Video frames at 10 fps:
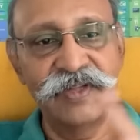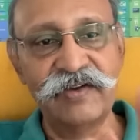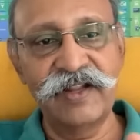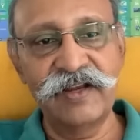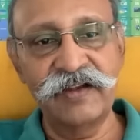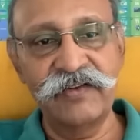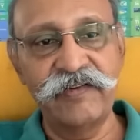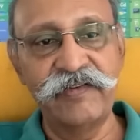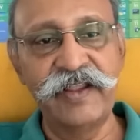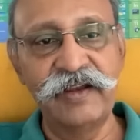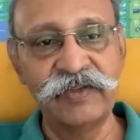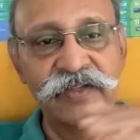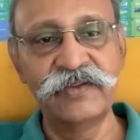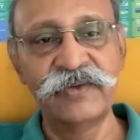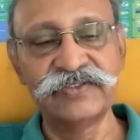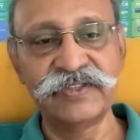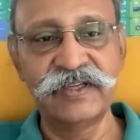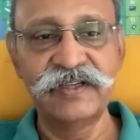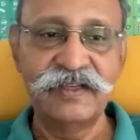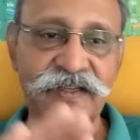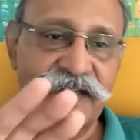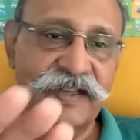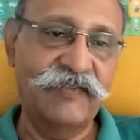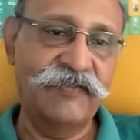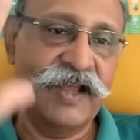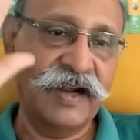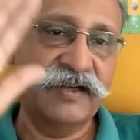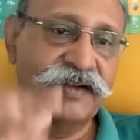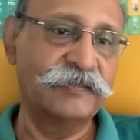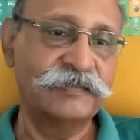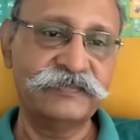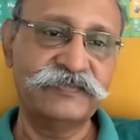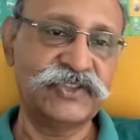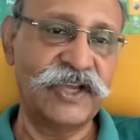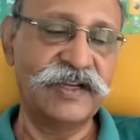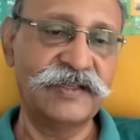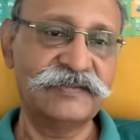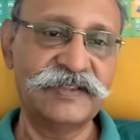They've done a deal with USA and they've dug China.